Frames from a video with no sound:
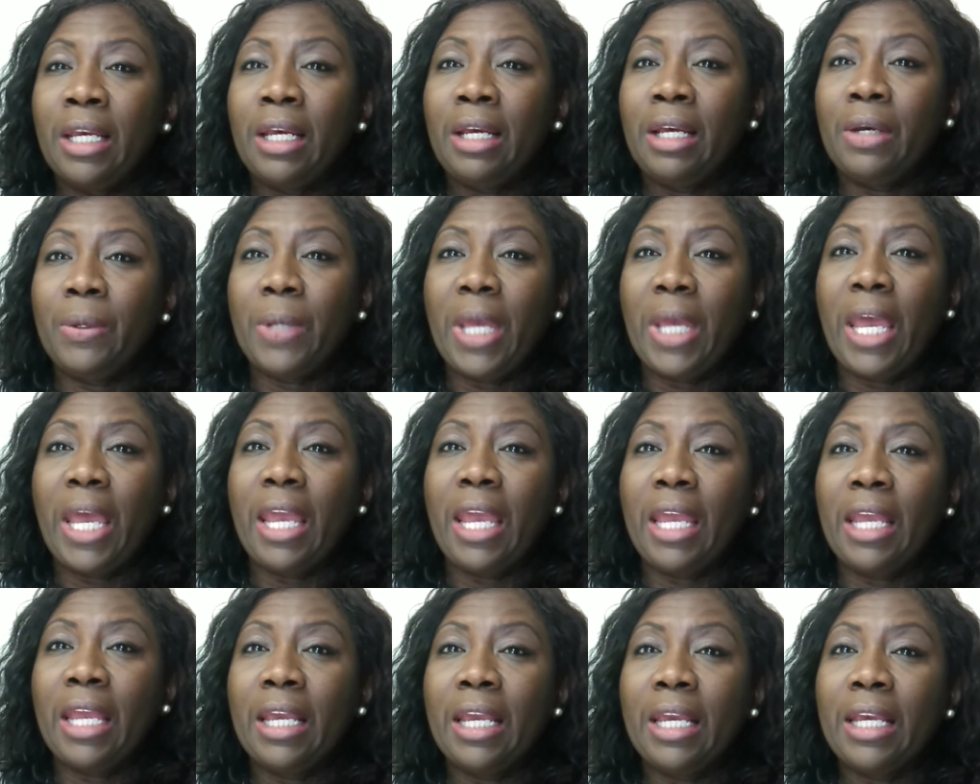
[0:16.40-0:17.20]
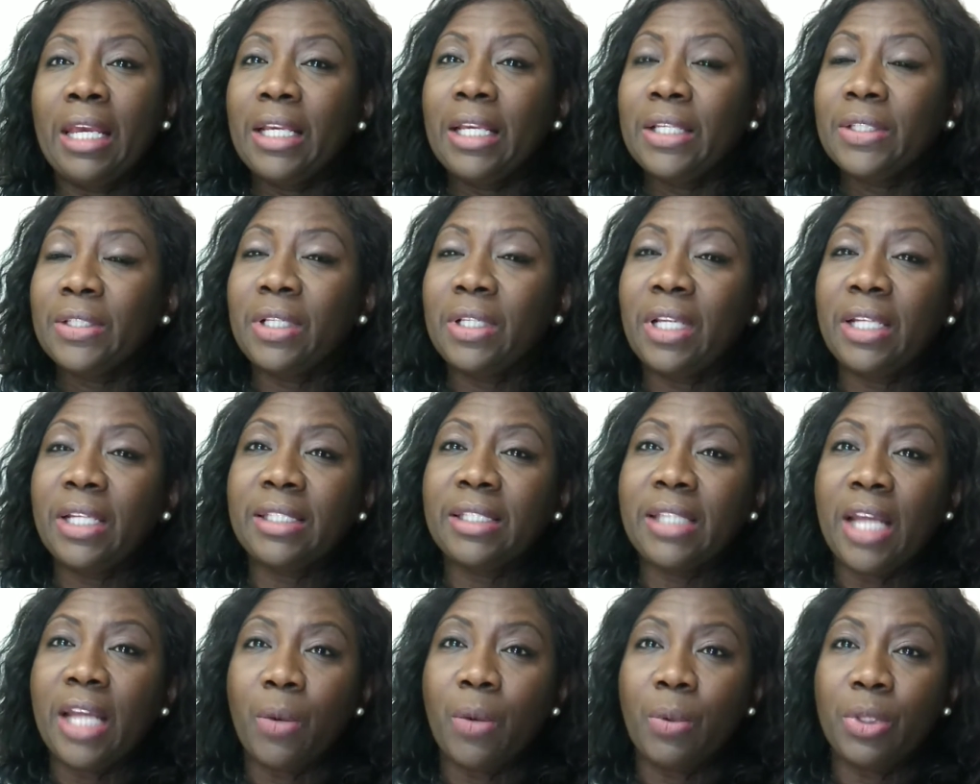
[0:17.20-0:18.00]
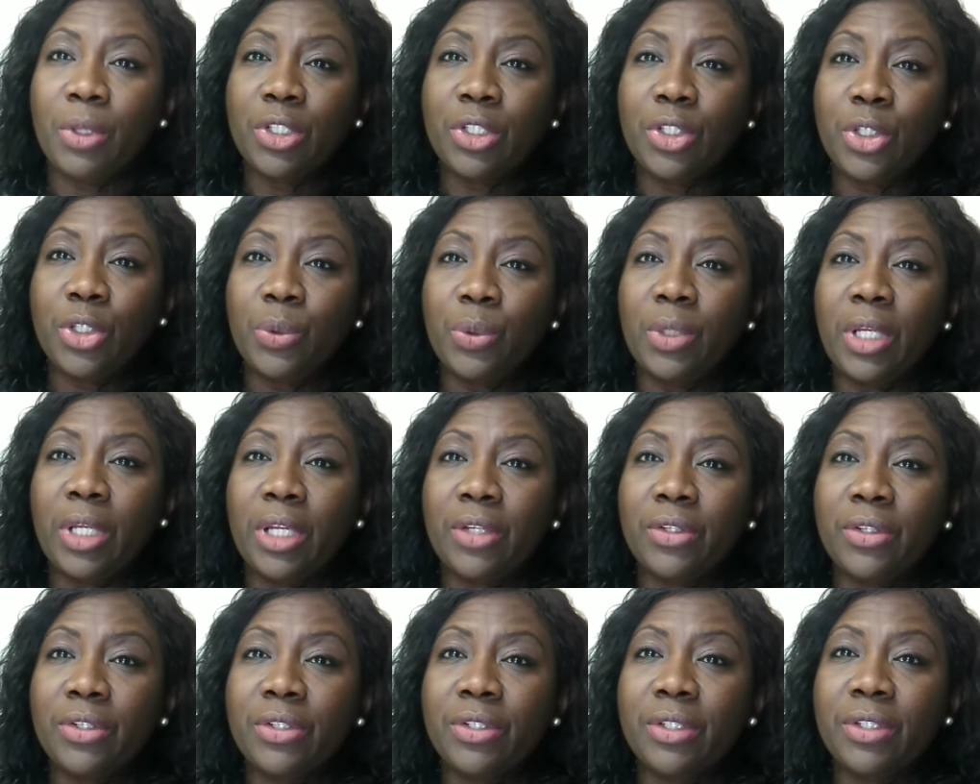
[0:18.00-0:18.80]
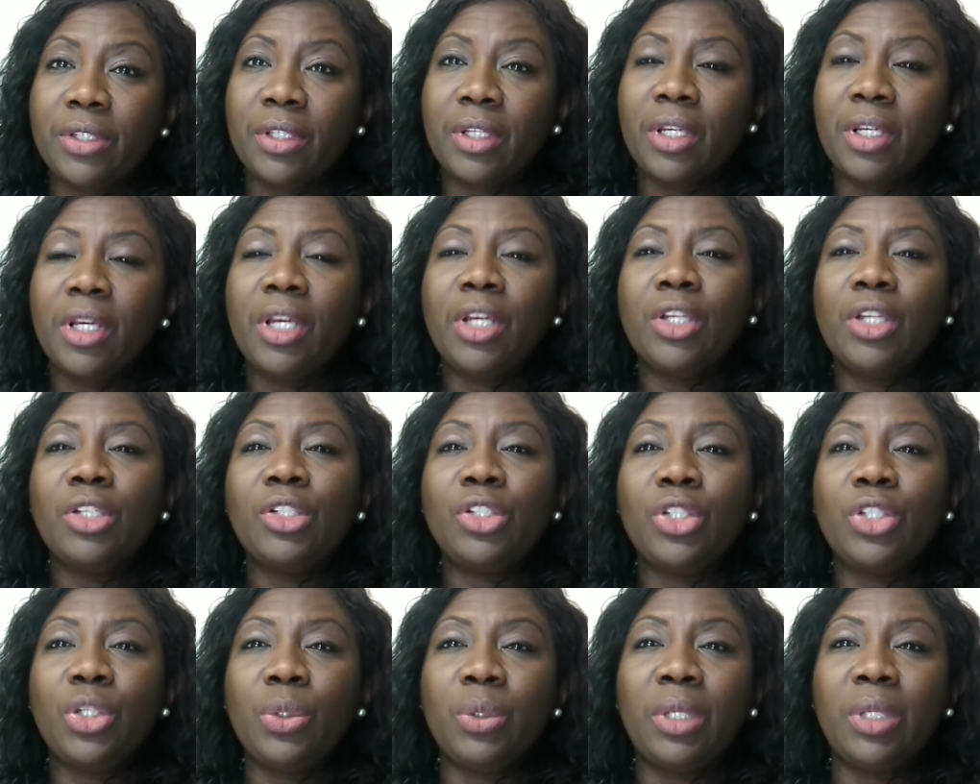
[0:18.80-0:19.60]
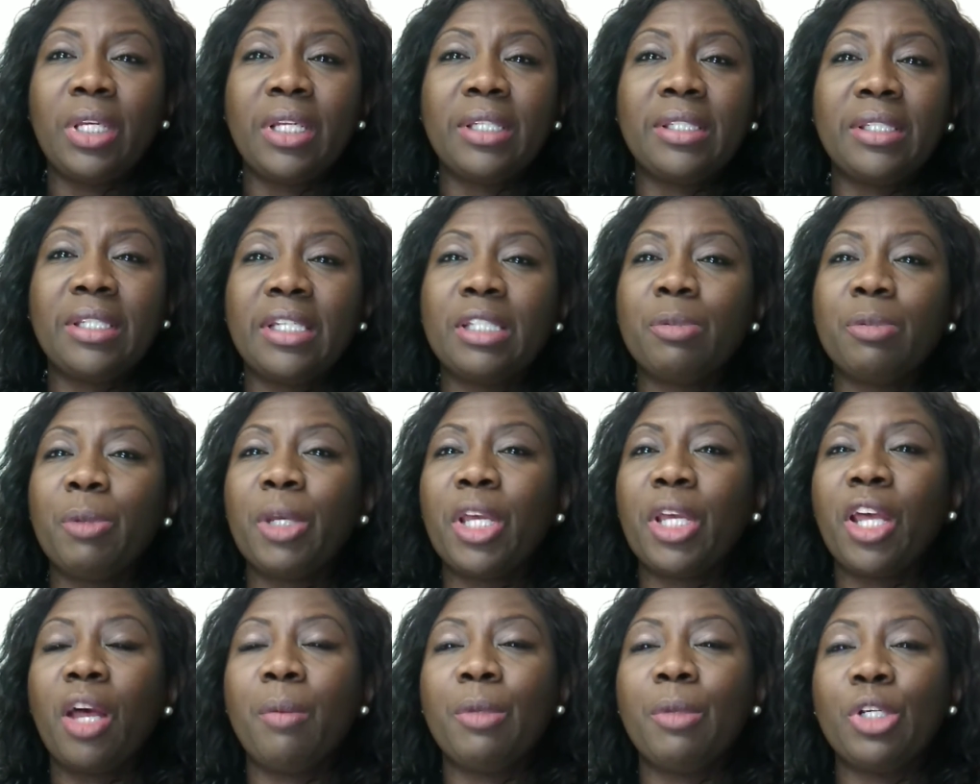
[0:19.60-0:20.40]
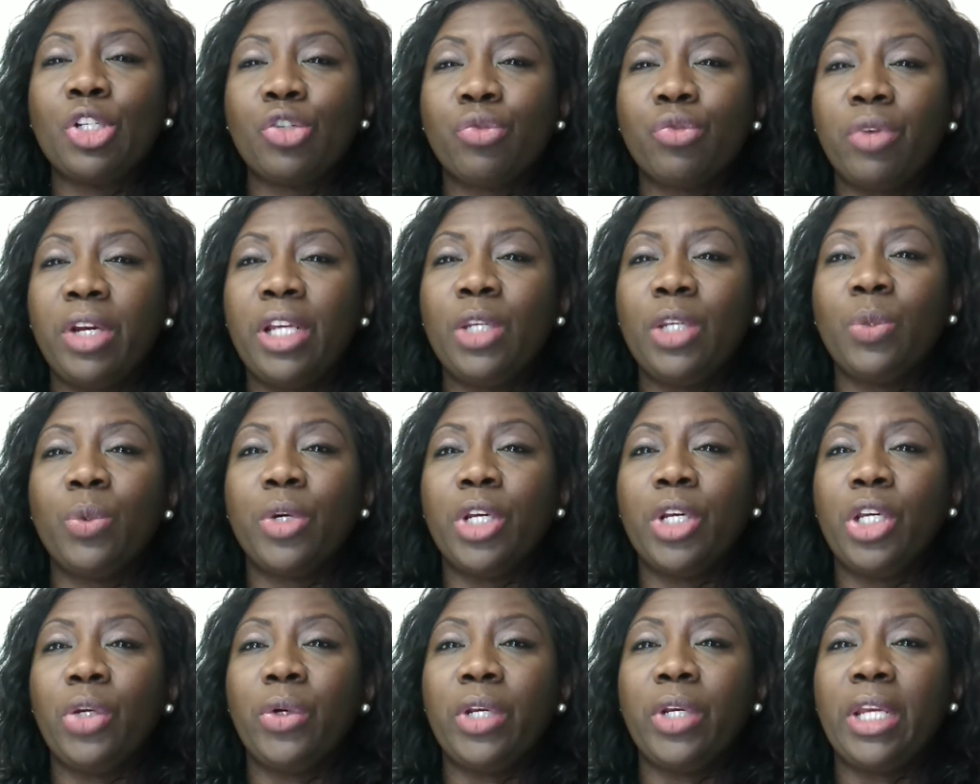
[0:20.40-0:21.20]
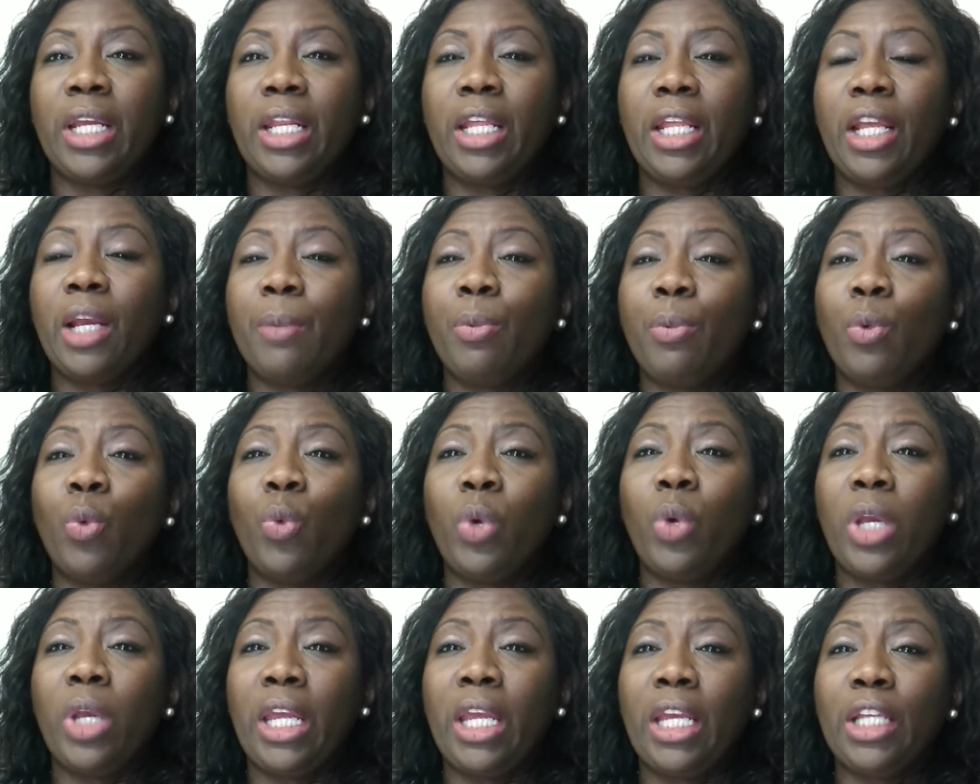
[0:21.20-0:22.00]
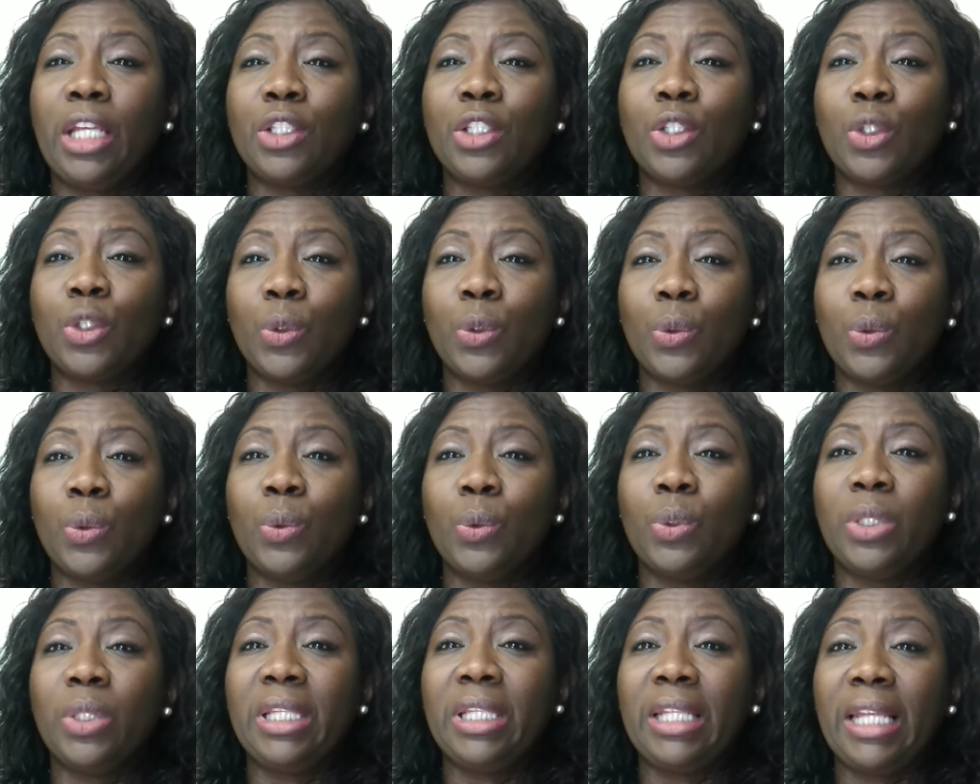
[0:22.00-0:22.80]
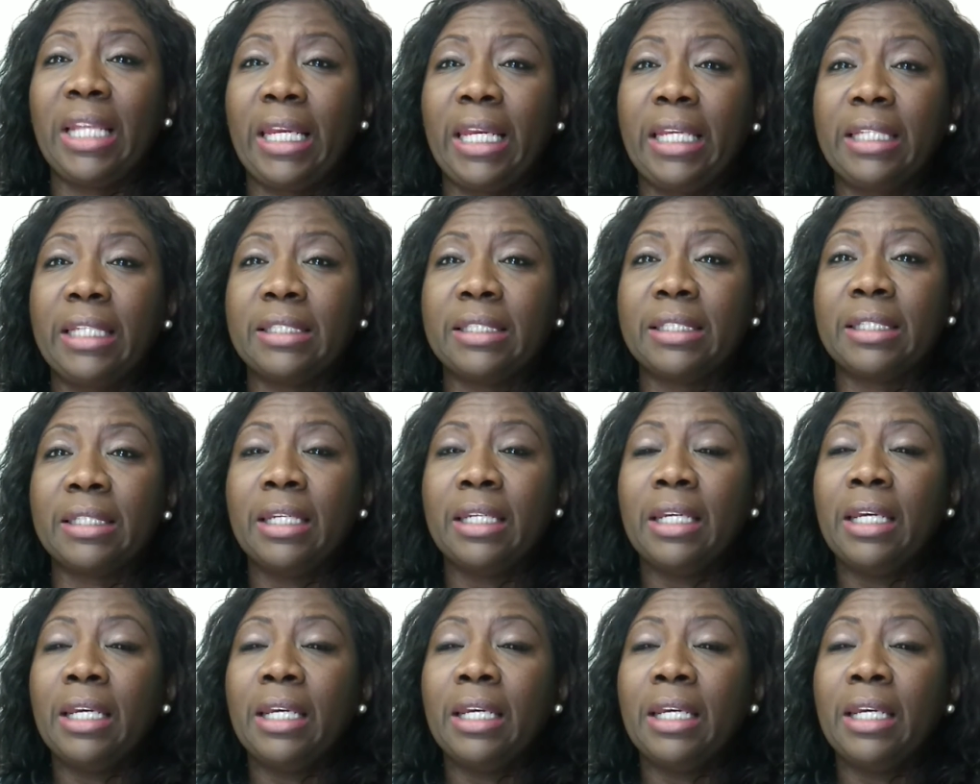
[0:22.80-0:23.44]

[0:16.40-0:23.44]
Okay, so let's start with students. Students, it's become a trend where you're getting up way too late.